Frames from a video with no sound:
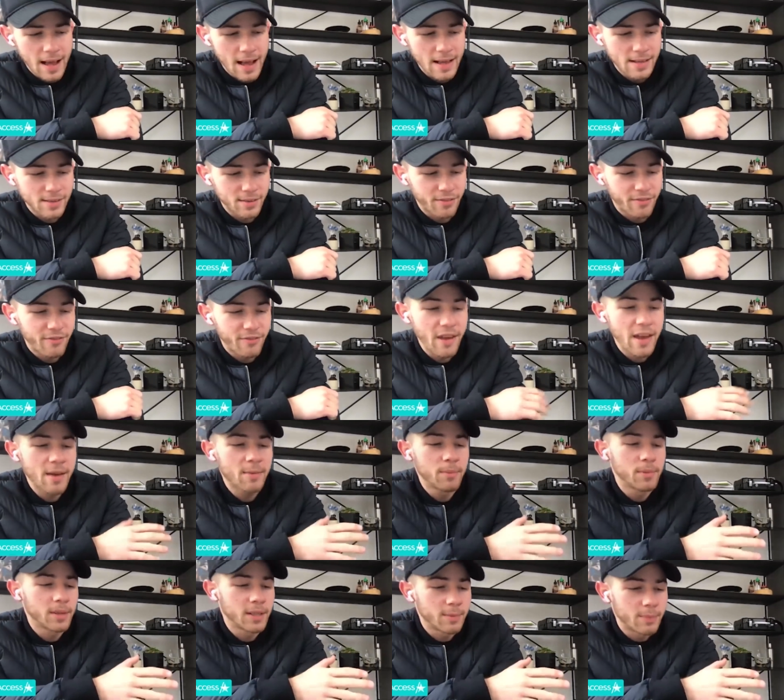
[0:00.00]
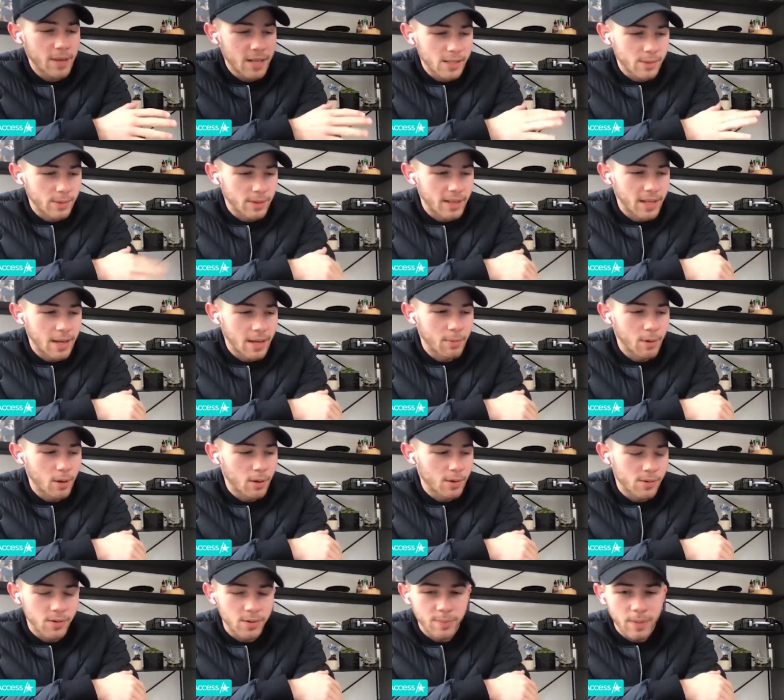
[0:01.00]
as a family best we can, but
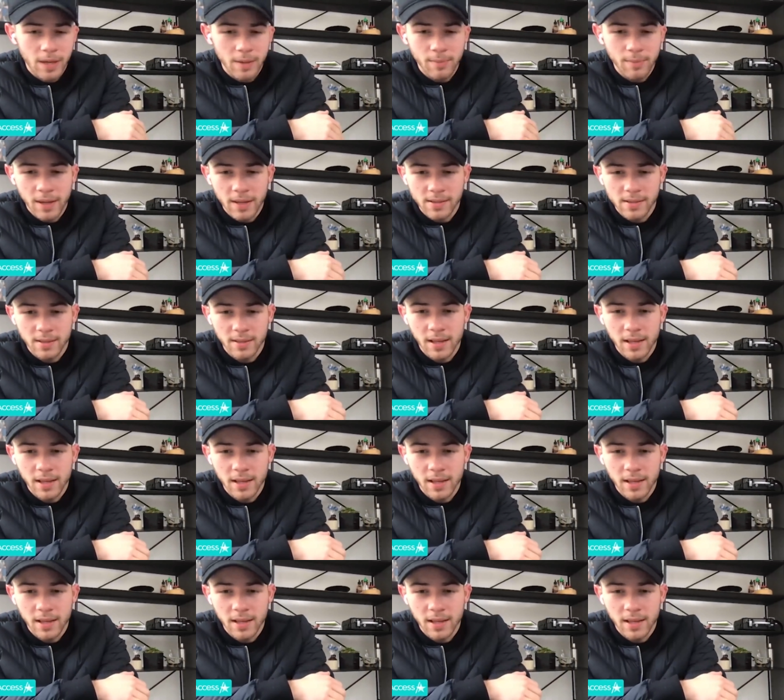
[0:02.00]
also as bandmates,